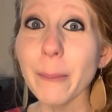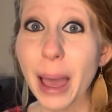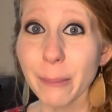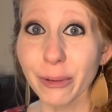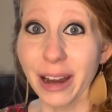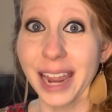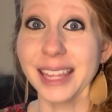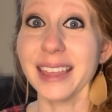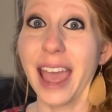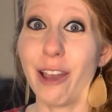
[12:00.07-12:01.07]
my
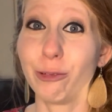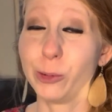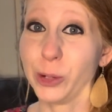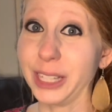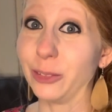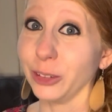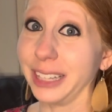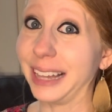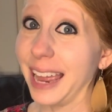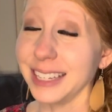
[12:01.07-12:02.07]
brain that I really
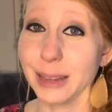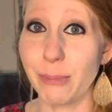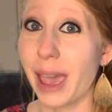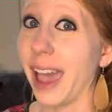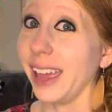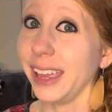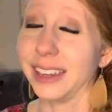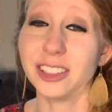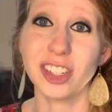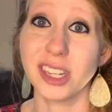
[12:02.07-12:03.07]
liked it, but I
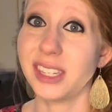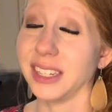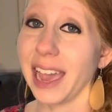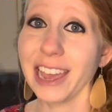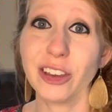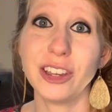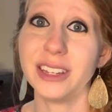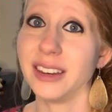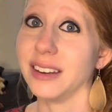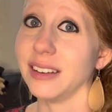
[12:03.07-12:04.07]

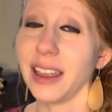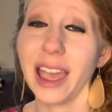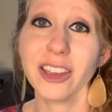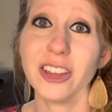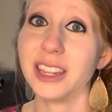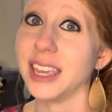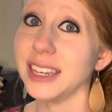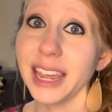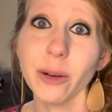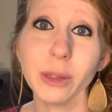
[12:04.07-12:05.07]
couldn't get
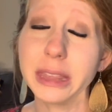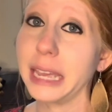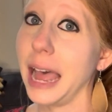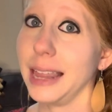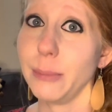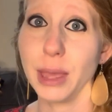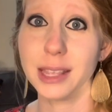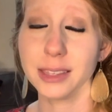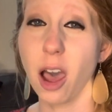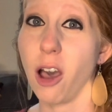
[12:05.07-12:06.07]
down with the Kylie
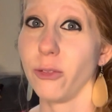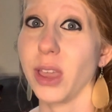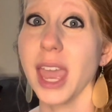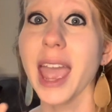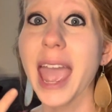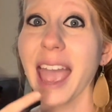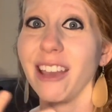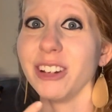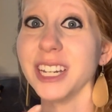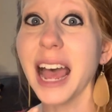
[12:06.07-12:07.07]
Pitts coffee.
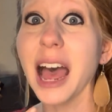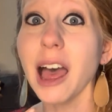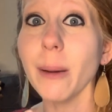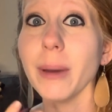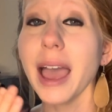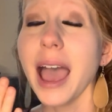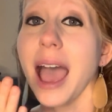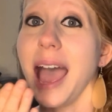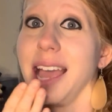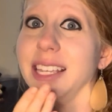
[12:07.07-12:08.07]
Every time
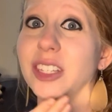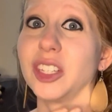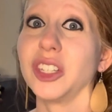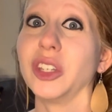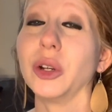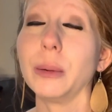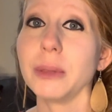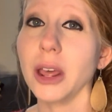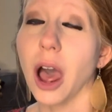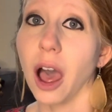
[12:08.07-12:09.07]
I slurped
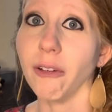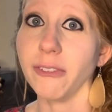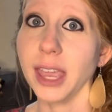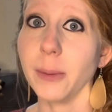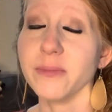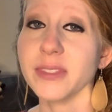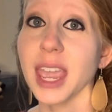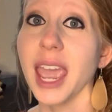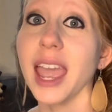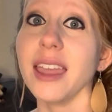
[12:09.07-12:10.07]
the coffee,
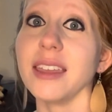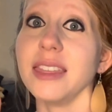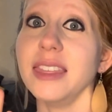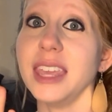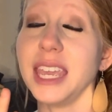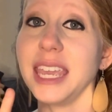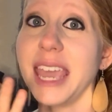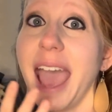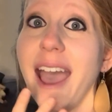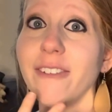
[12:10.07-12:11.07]
the
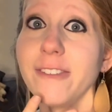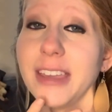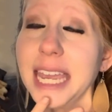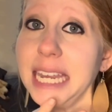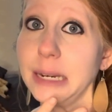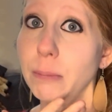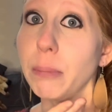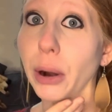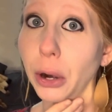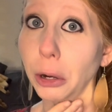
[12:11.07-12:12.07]
caffeine
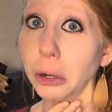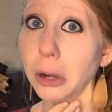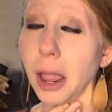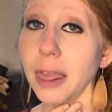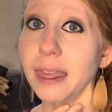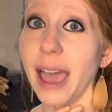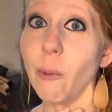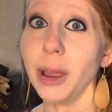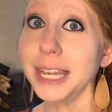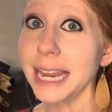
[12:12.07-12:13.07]
burn that
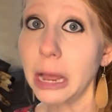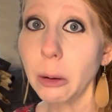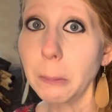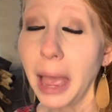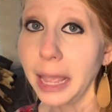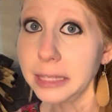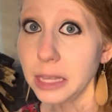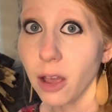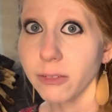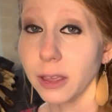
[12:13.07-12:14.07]
went down my
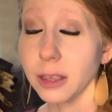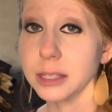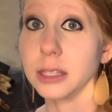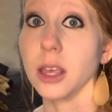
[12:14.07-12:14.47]
esophagus,